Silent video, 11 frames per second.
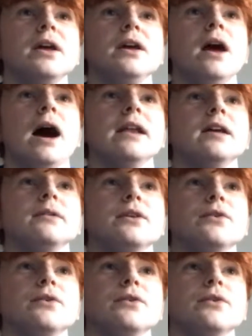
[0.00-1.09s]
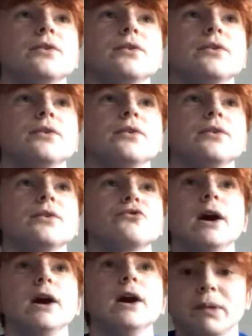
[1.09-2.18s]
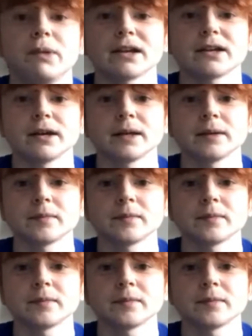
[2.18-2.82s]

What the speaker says: and the free kick will be pulled back.